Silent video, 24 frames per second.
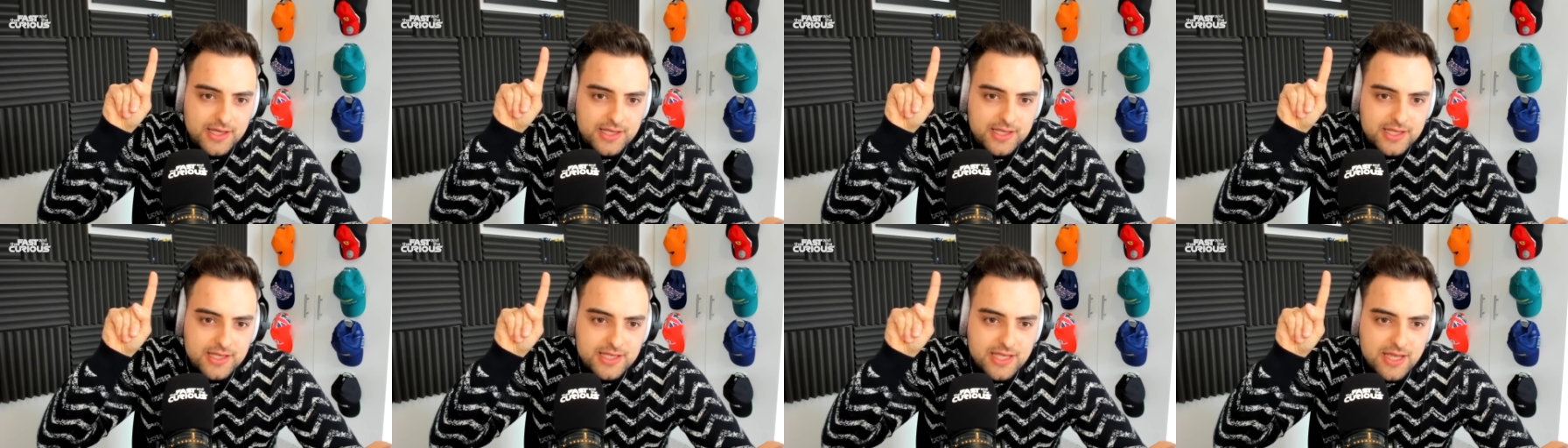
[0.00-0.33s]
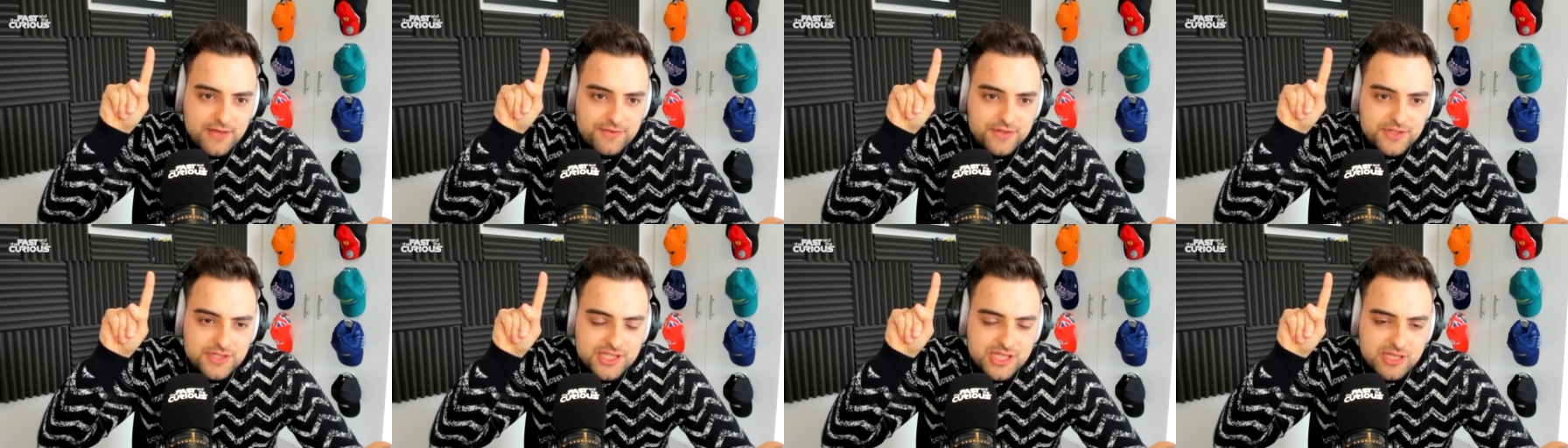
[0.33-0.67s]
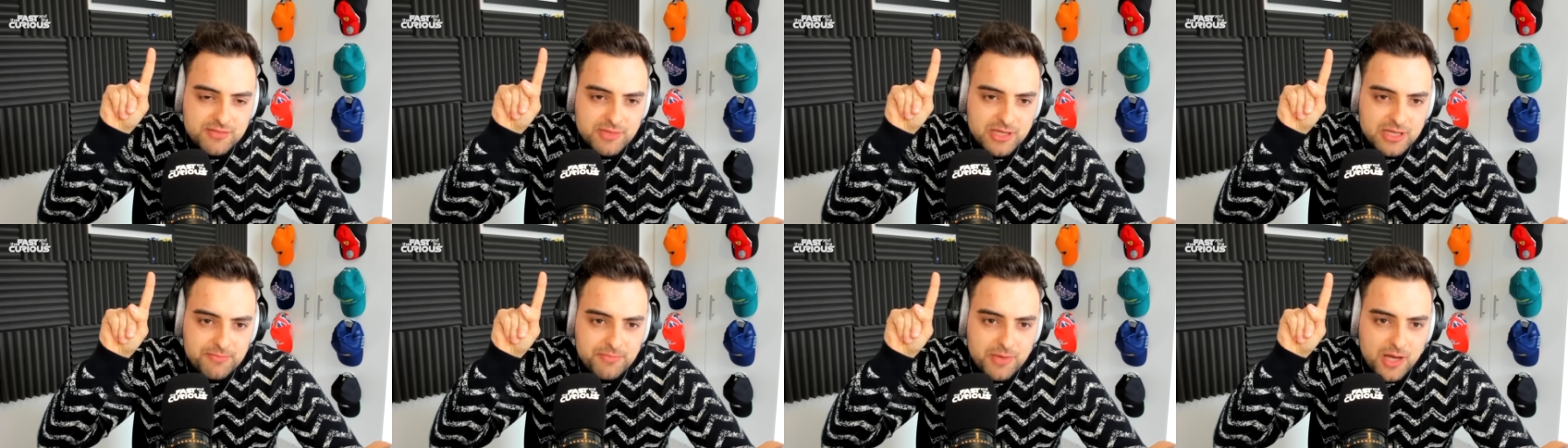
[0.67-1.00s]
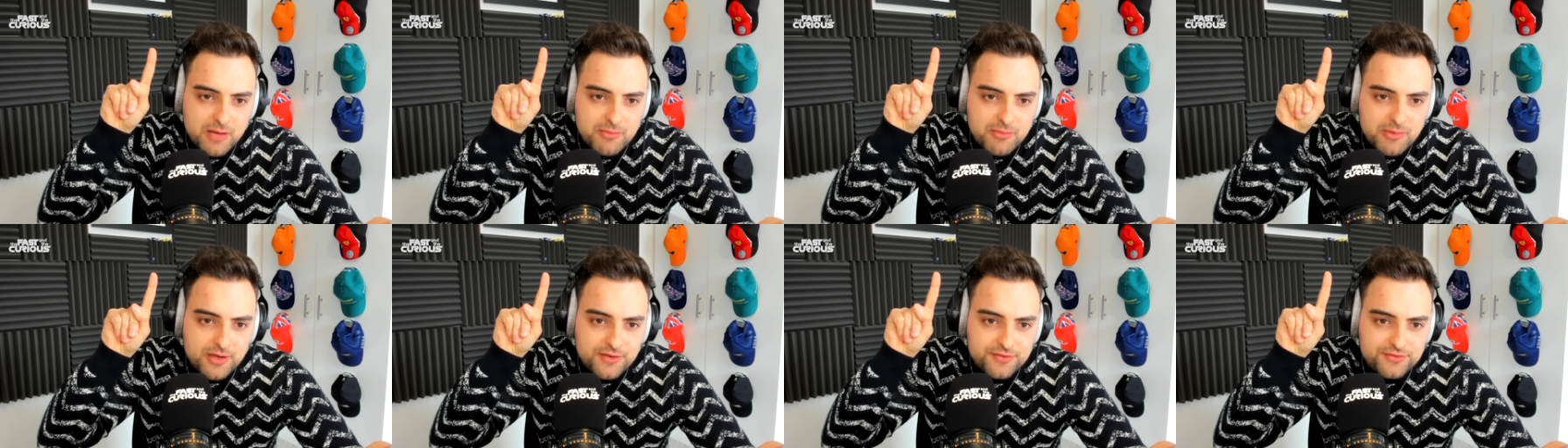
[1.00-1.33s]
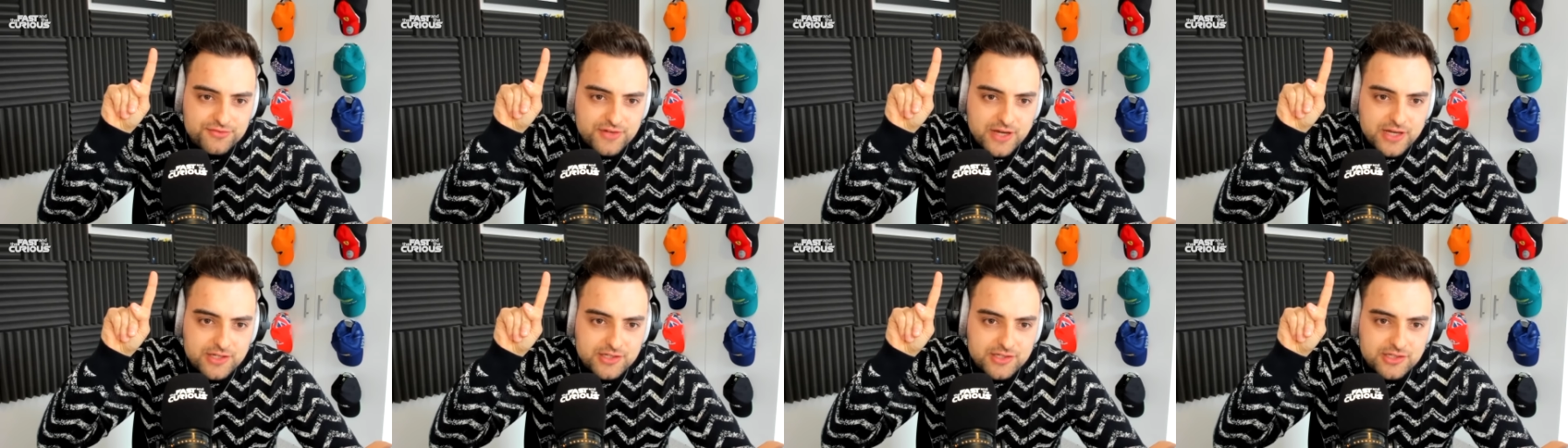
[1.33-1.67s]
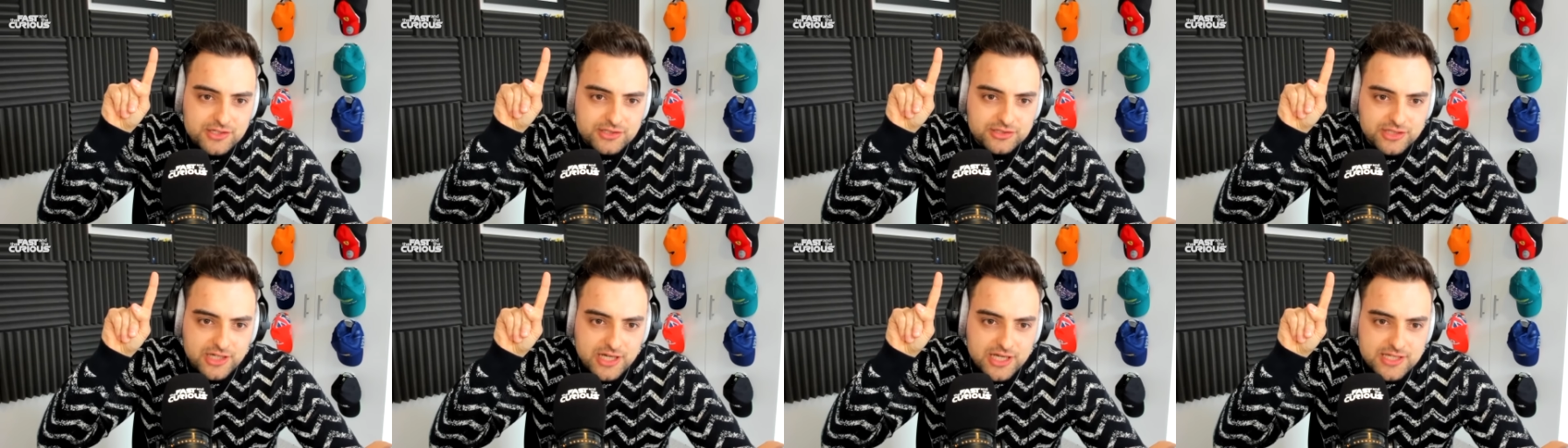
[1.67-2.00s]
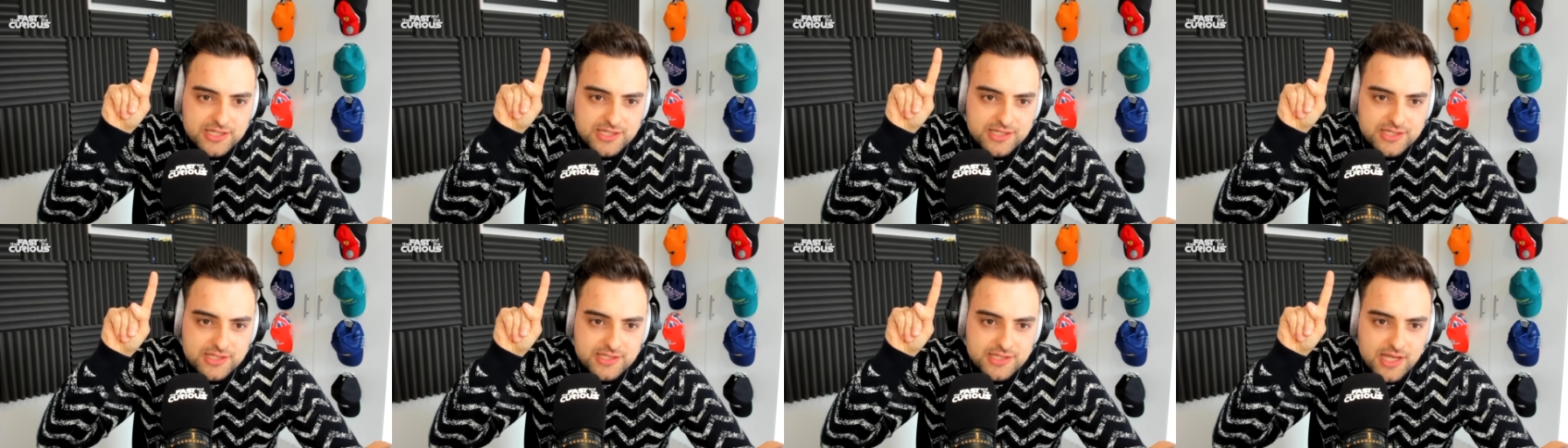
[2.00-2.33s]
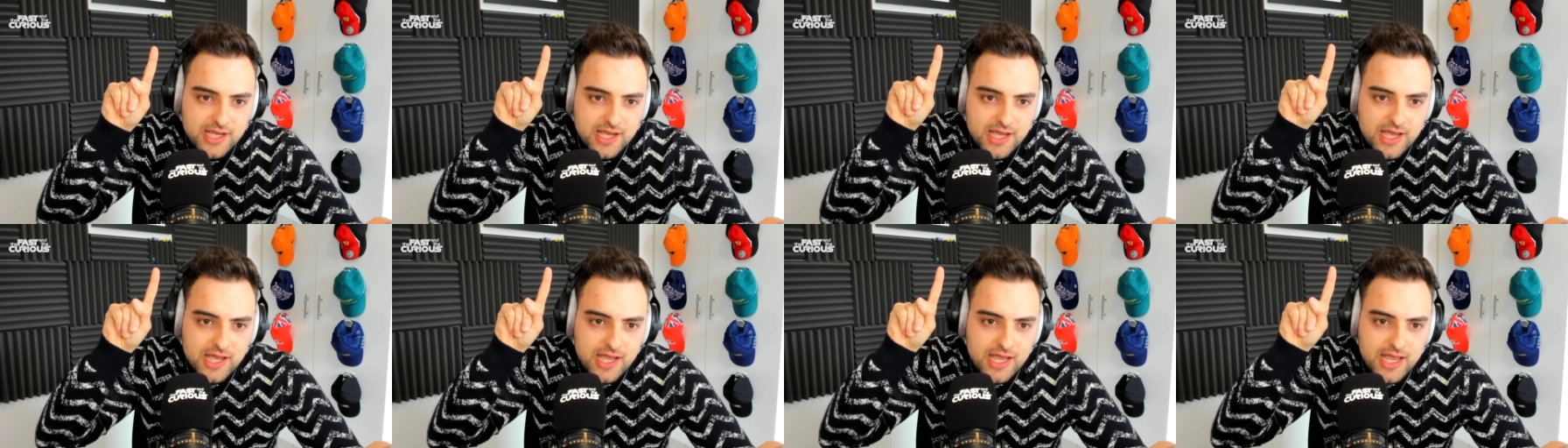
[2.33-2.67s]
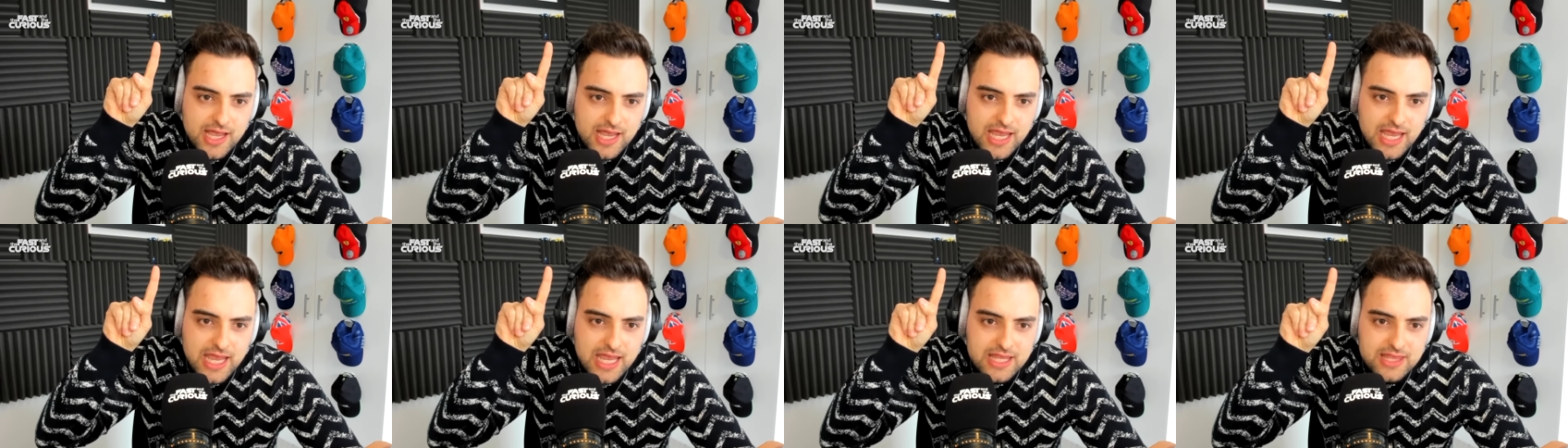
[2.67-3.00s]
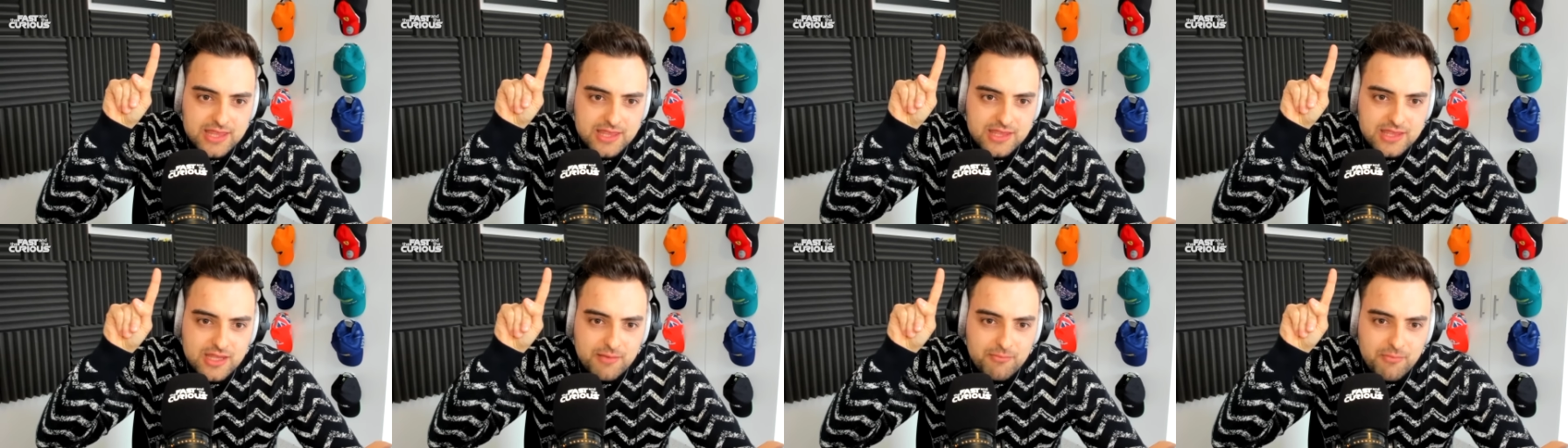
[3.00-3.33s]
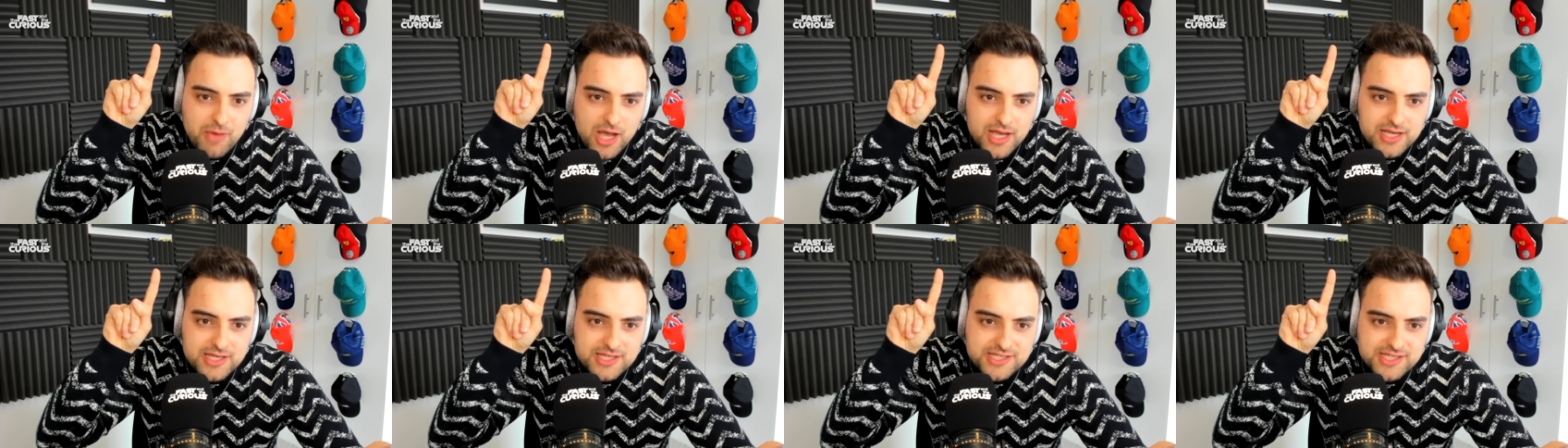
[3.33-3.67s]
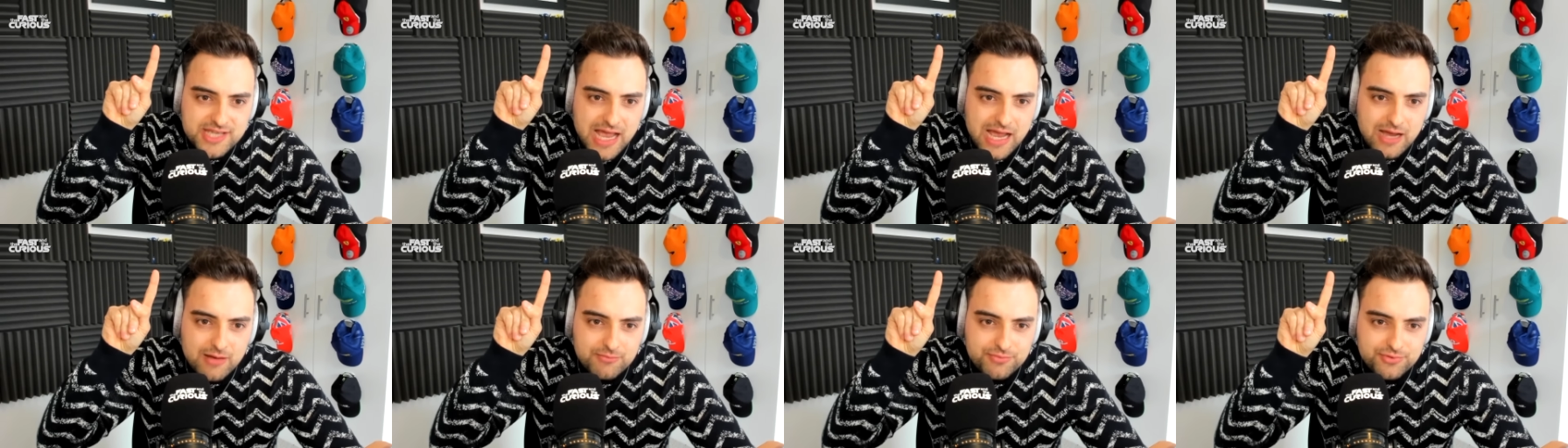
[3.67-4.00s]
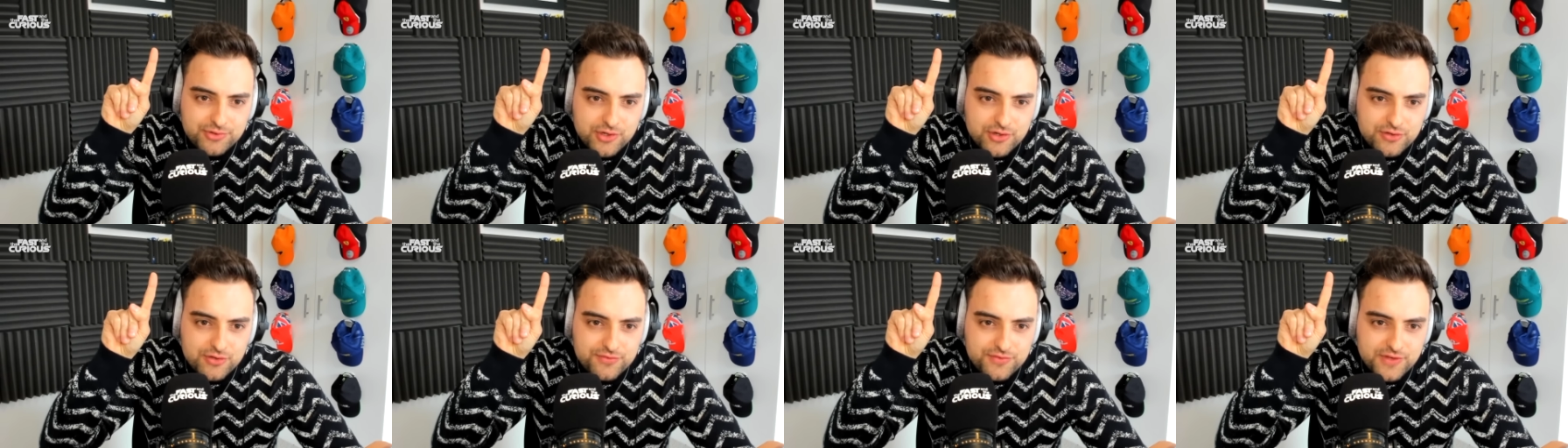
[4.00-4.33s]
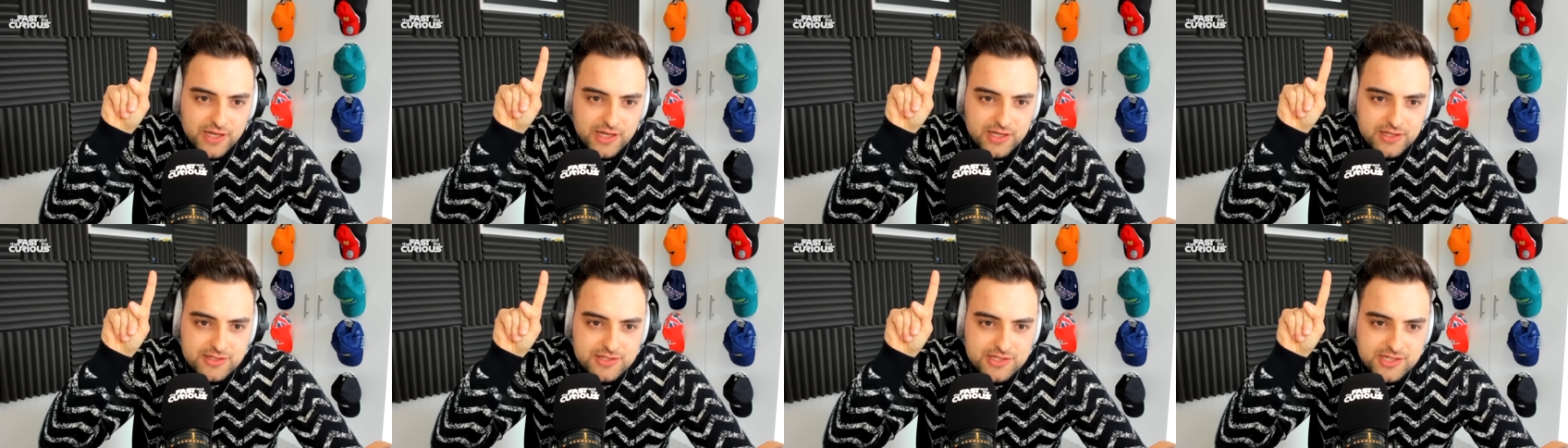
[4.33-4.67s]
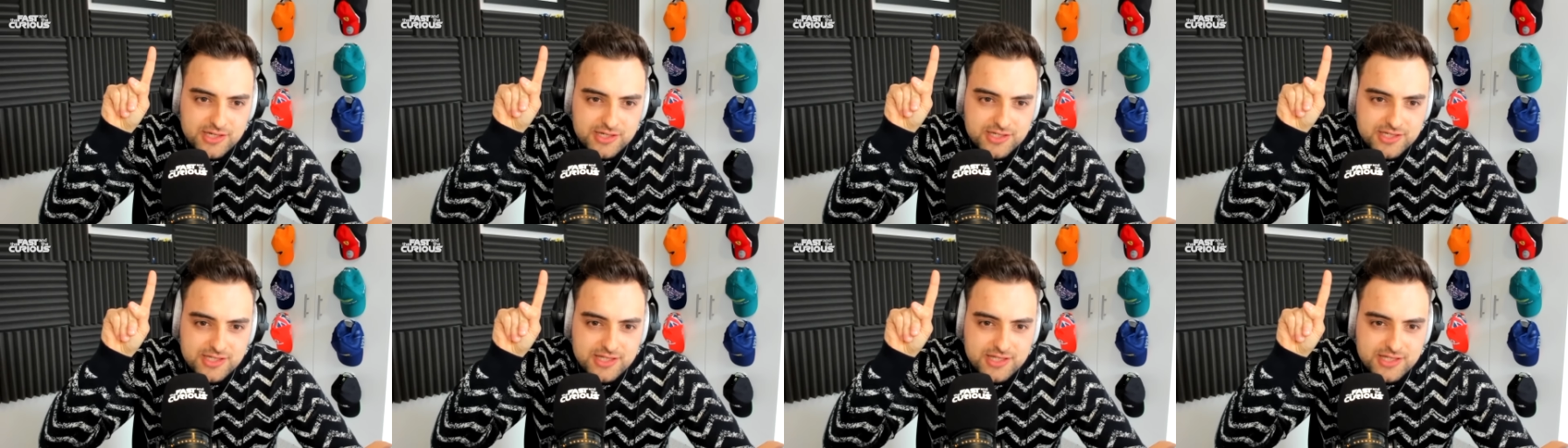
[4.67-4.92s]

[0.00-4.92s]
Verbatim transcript: given to me by my friend Chris in my soundproofing. Just